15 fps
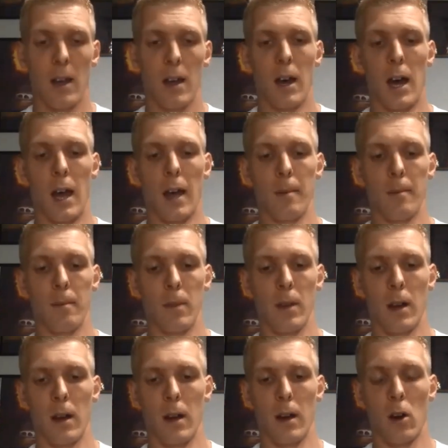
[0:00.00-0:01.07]
I'm
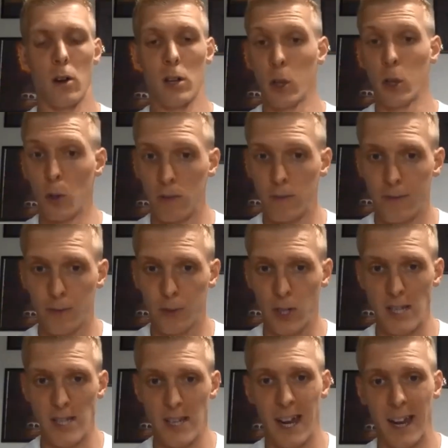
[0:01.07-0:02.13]
gluten free
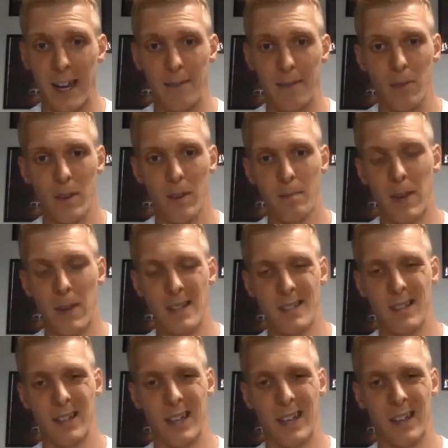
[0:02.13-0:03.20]
diet,
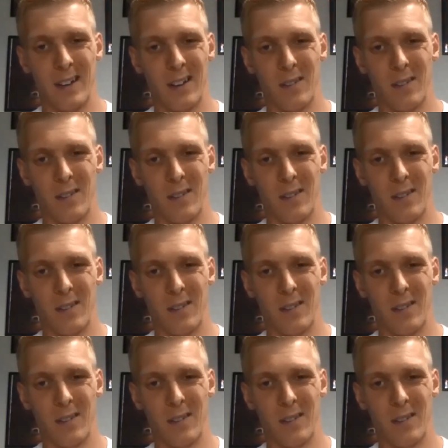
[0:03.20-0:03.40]
basically uh,